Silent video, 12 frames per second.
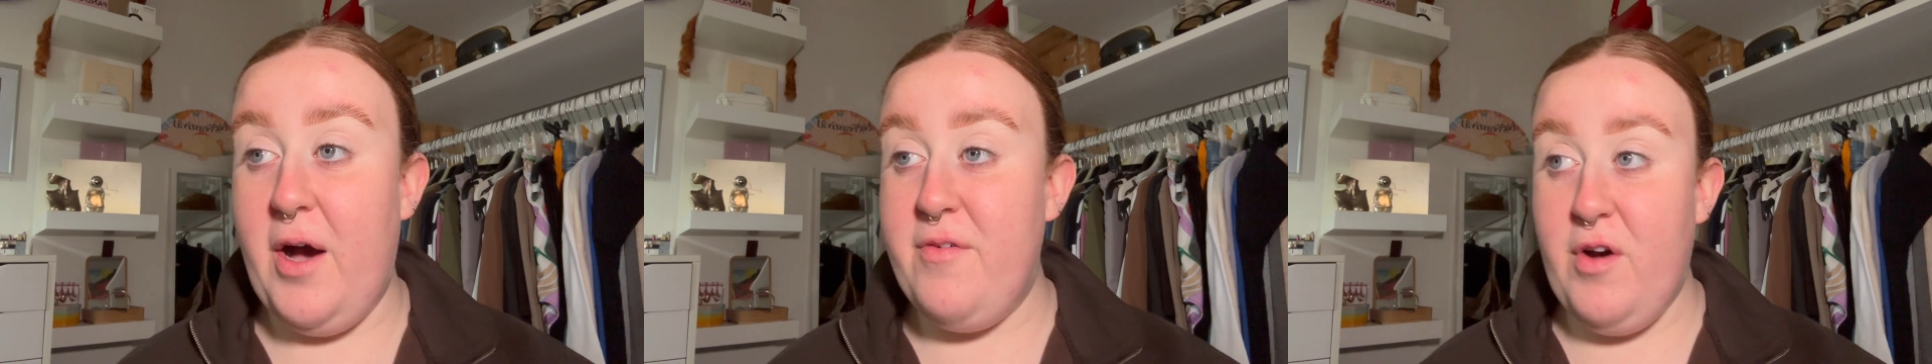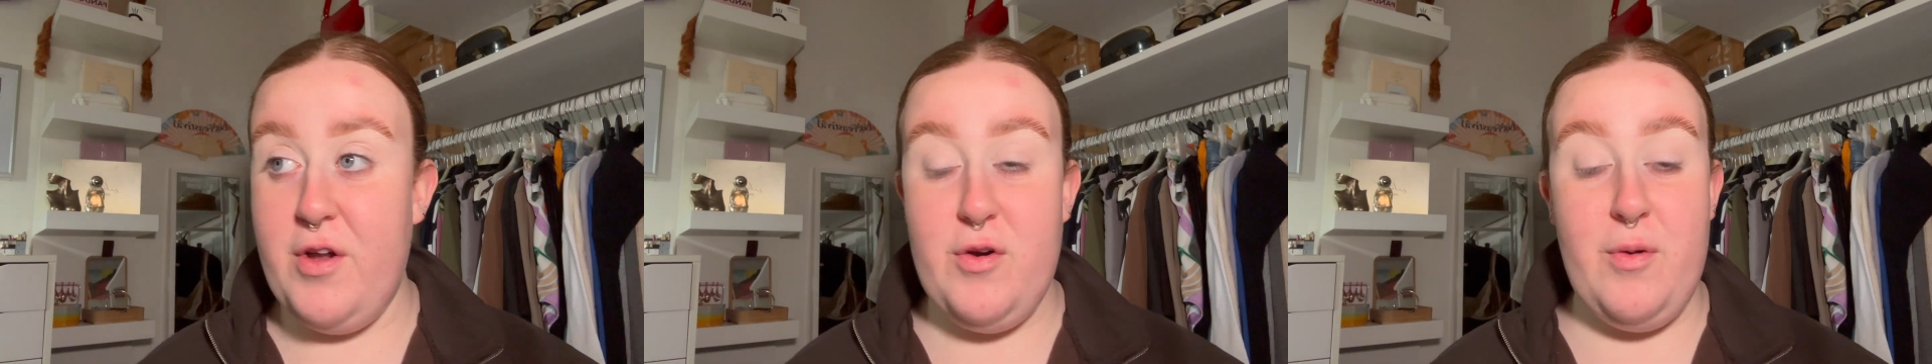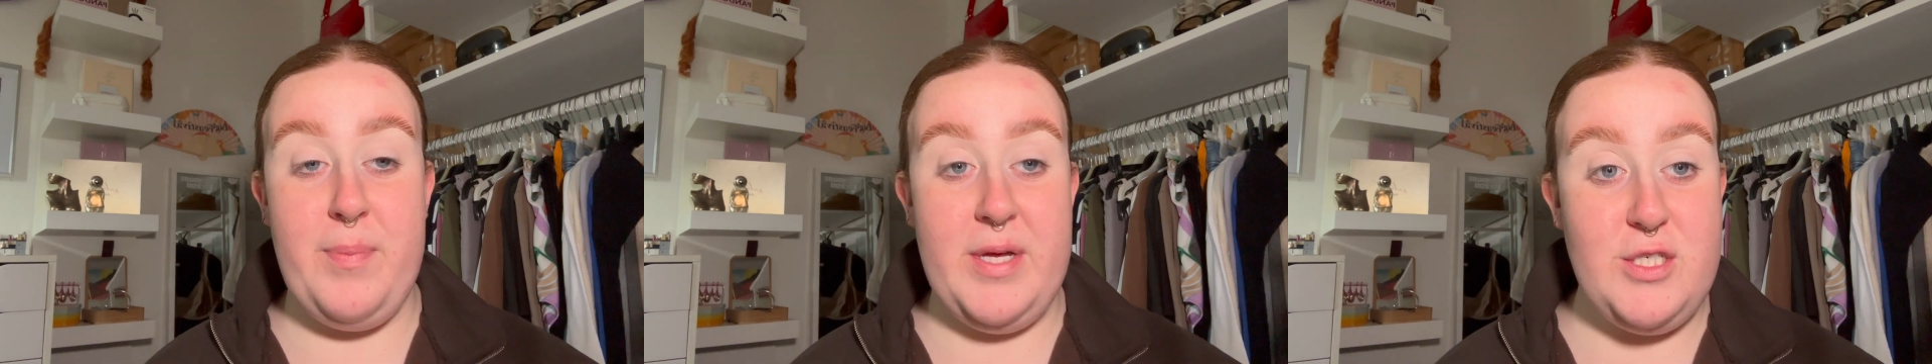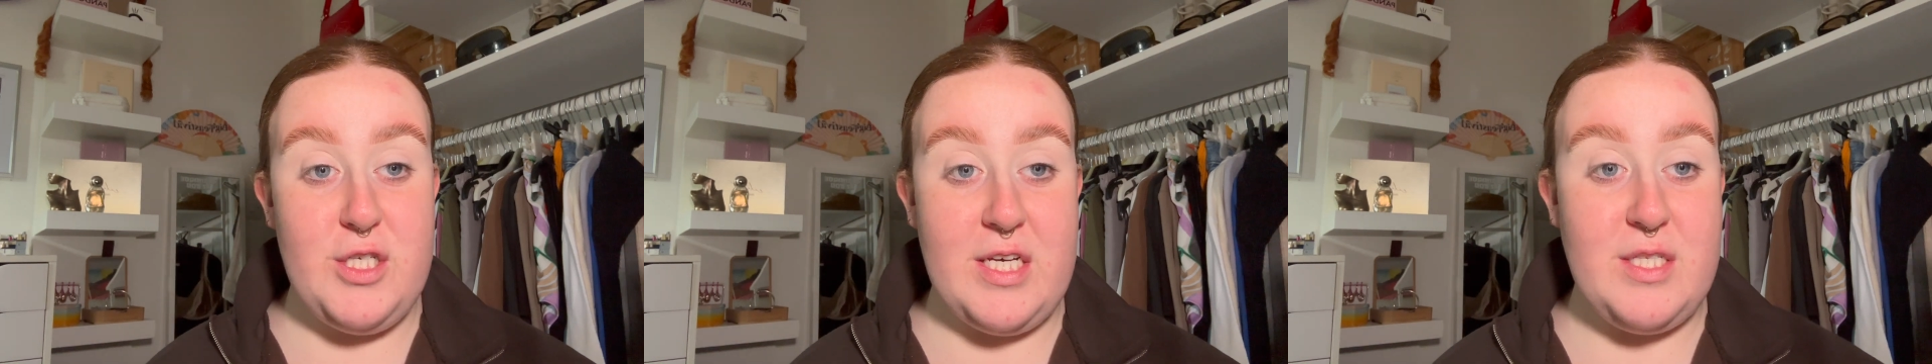I find her on
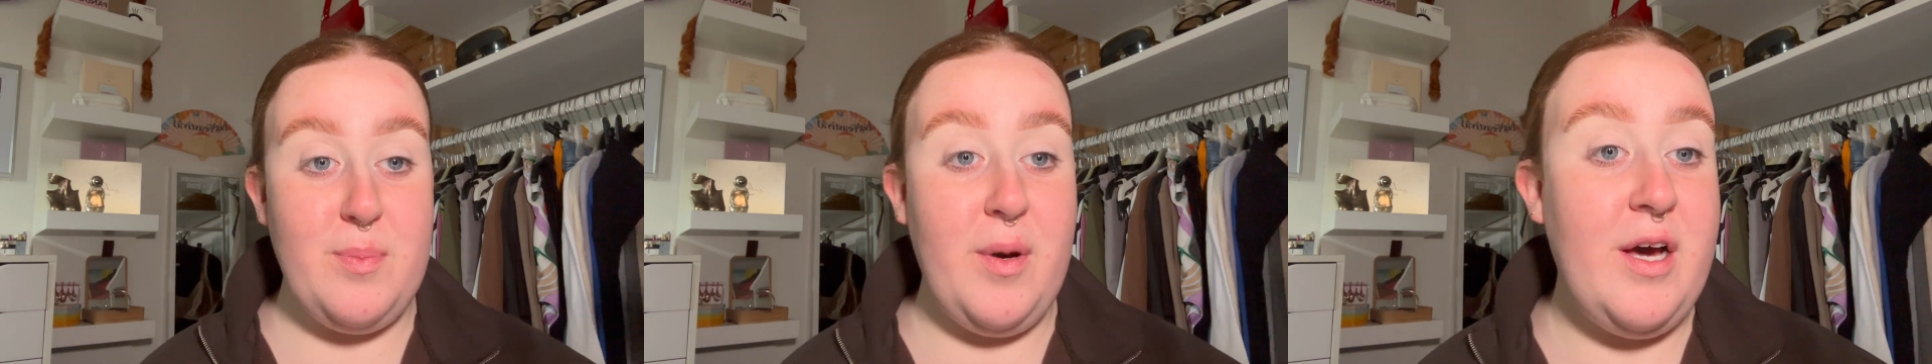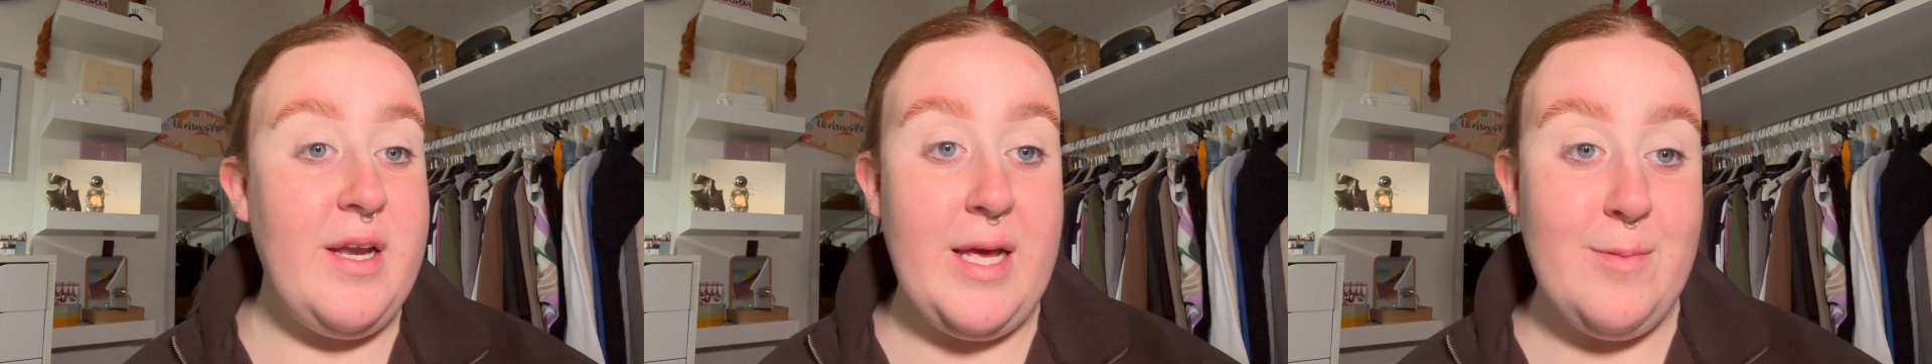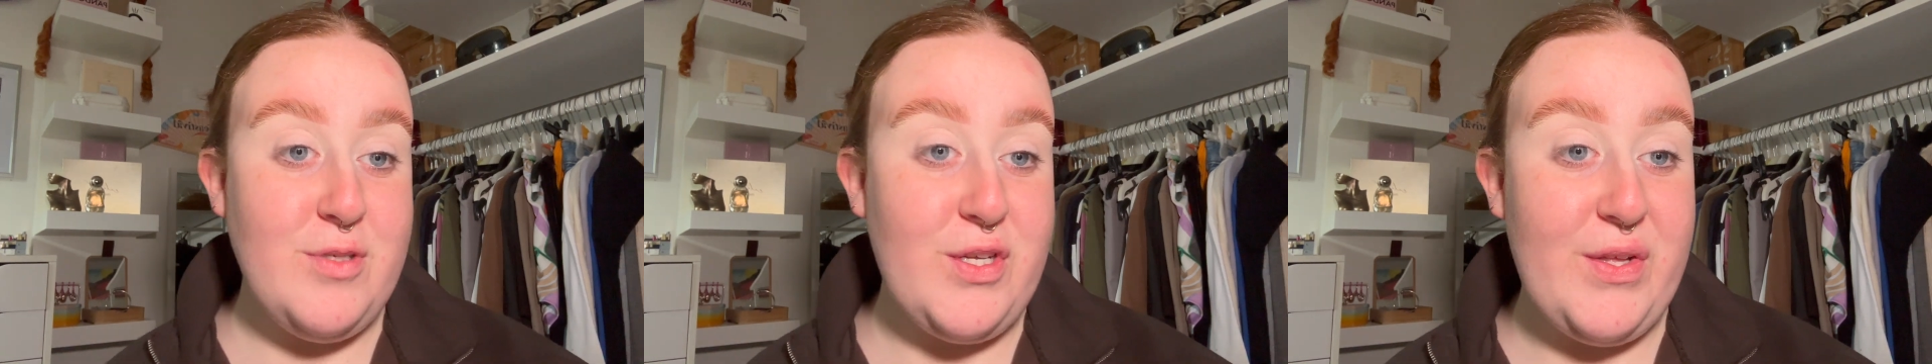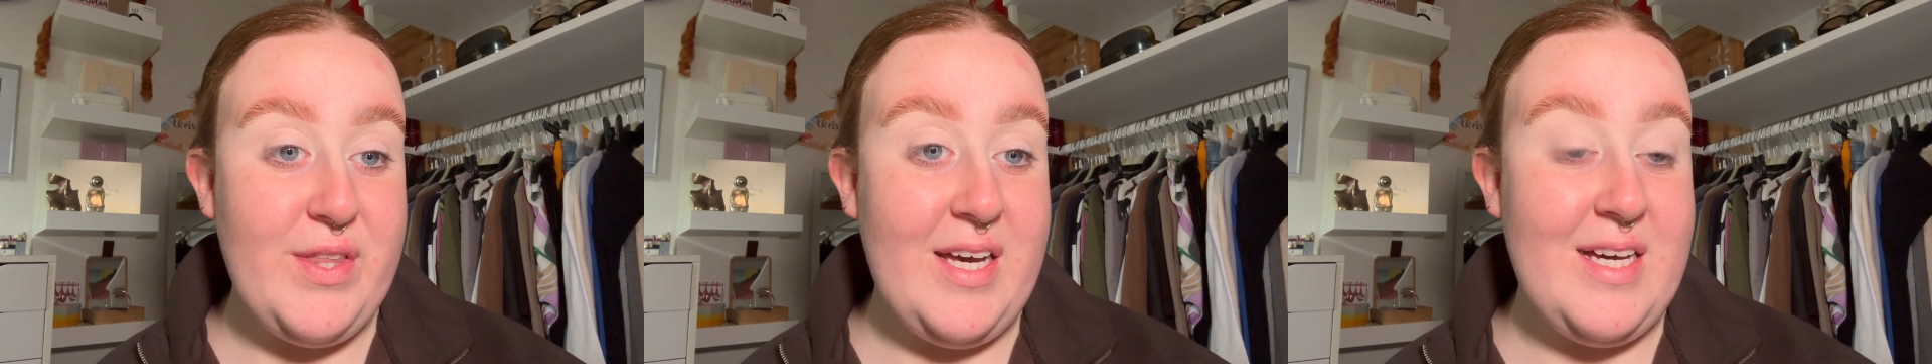Pinterest, but her name's not
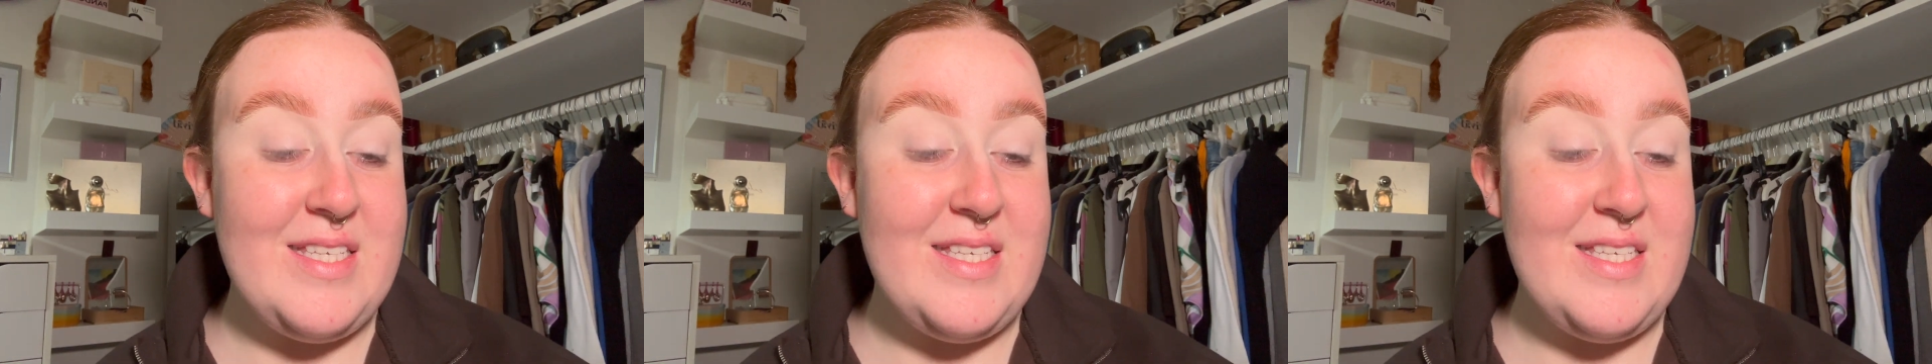on there.